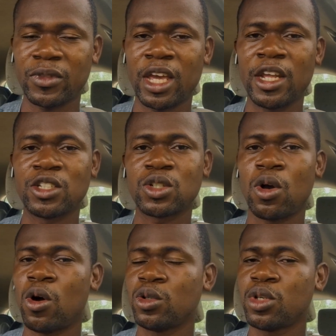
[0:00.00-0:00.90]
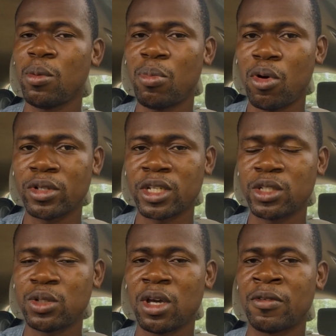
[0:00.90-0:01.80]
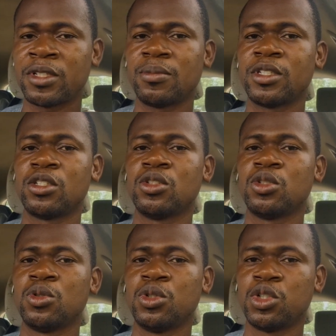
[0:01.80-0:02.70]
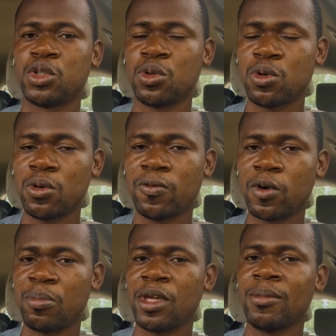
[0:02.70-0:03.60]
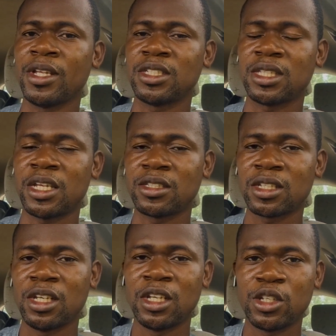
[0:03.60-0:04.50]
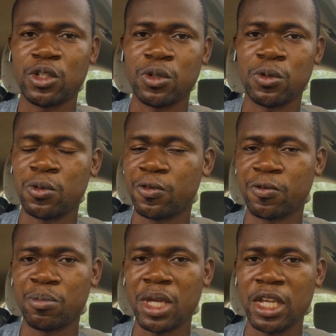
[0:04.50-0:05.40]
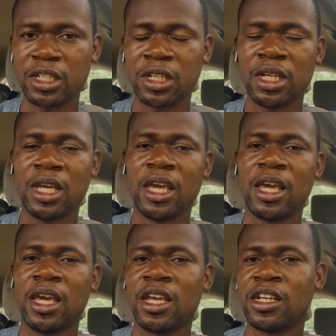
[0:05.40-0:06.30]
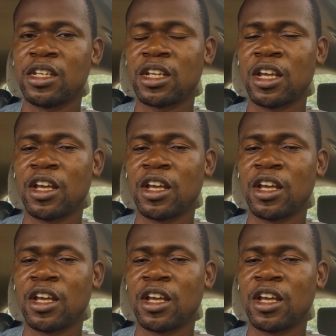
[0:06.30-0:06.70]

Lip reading: it is also important to have something to show for payments that you've made. And